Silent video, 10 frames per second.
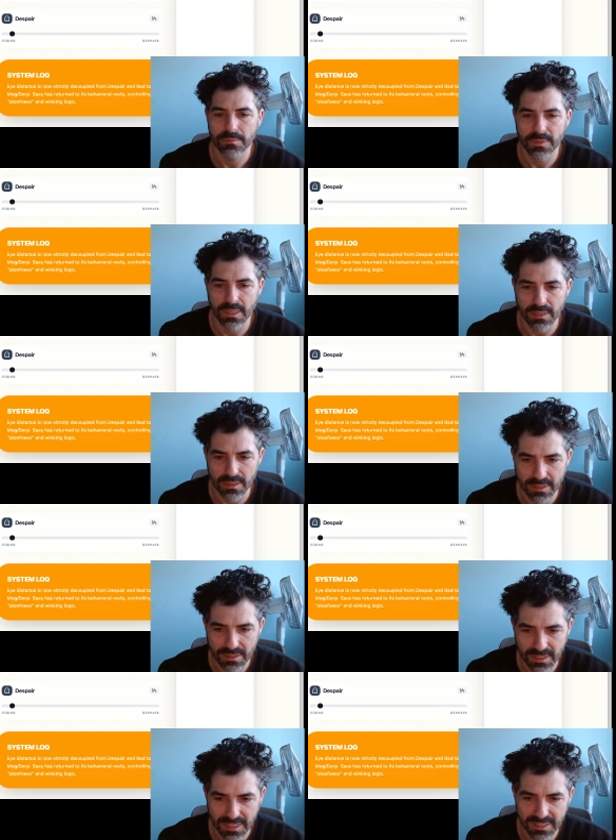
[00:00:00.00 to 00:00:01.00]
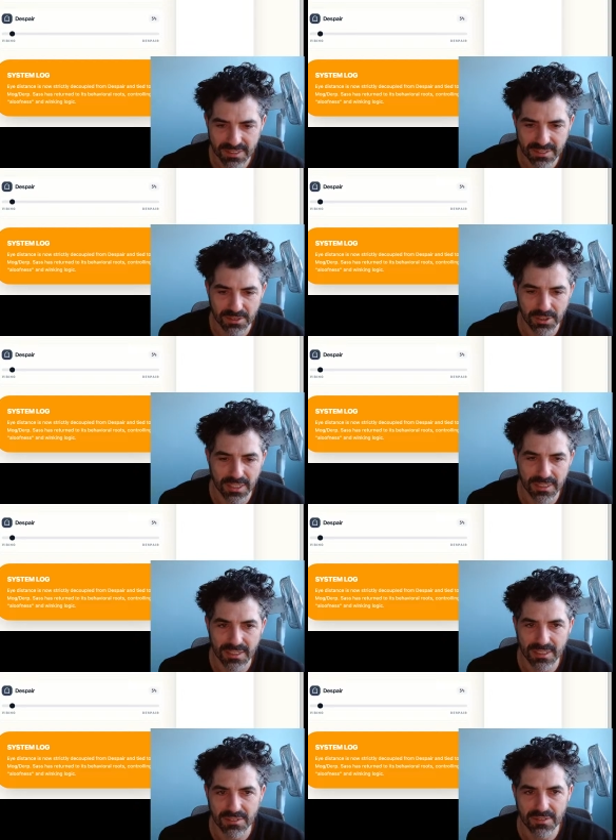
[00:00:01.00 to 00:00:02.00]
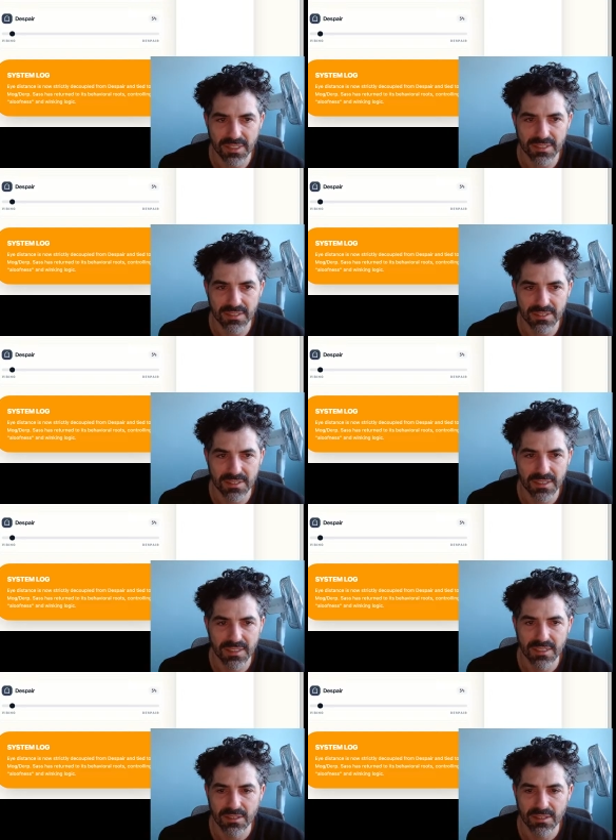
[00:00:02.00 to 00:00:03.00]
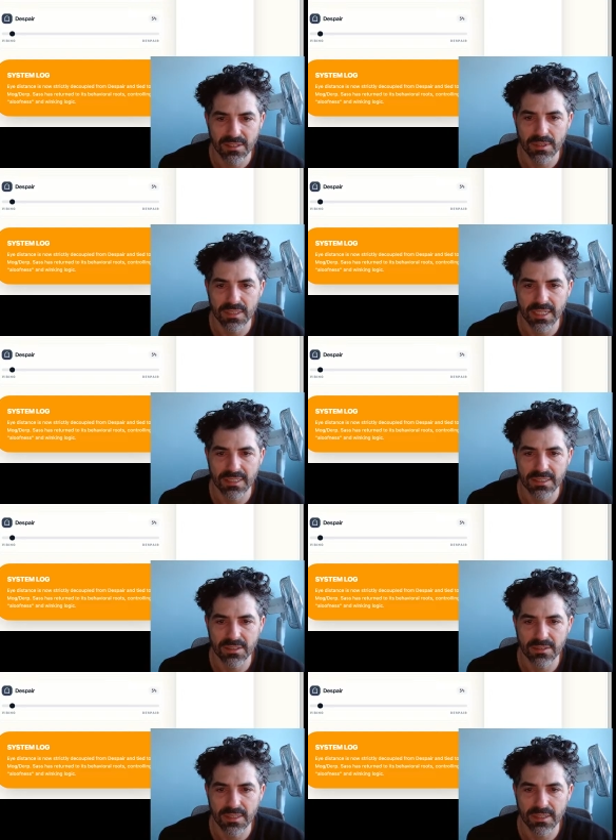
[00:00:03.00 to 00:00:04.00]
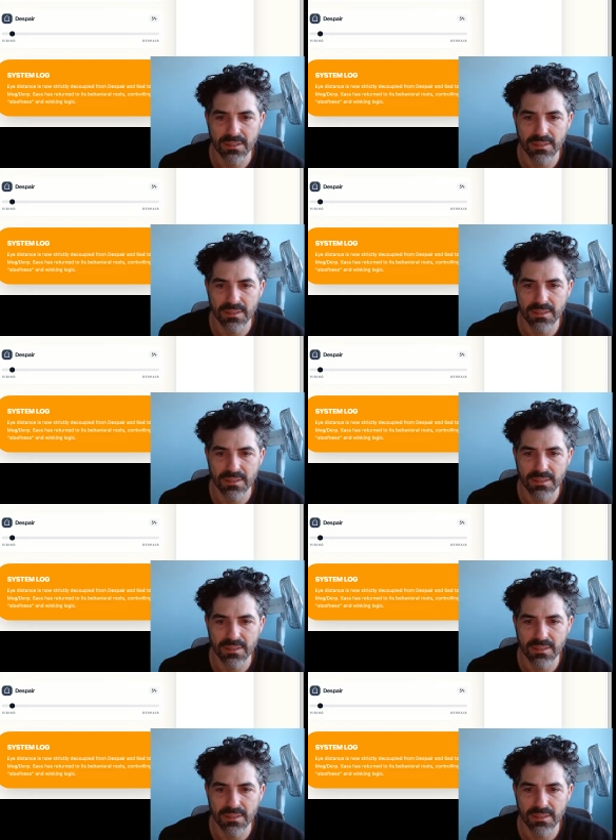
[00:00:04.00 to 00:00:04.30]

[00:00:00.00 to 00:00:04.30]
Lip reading: Hell yeah. Okay, this is great. I love this. What does SAS do now?